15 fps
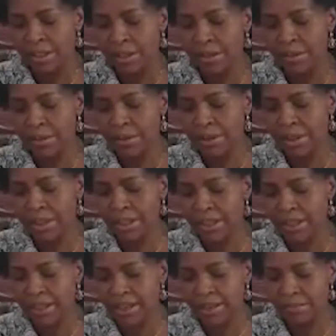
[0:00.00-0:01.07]
Youth,
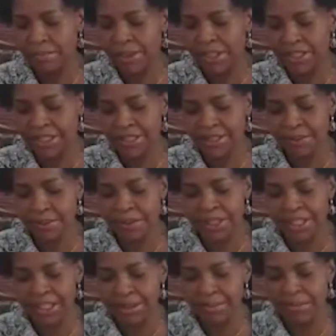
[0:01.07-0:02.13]
and persons with
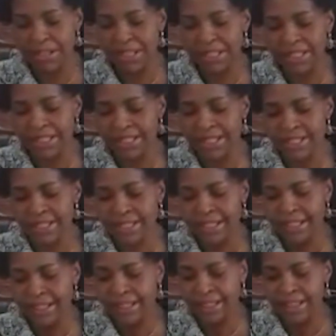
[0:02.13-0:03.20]
disabilities
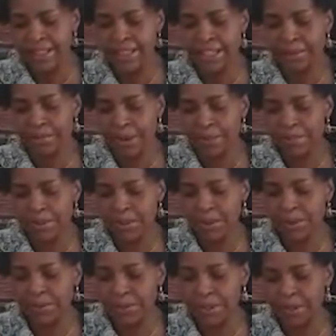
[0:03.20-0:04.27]
in the Republic
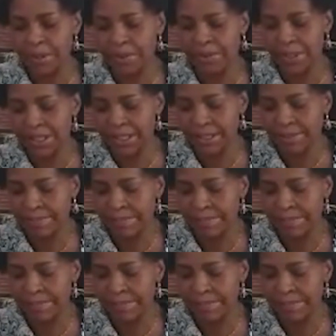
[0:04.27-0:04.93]
of South Africa.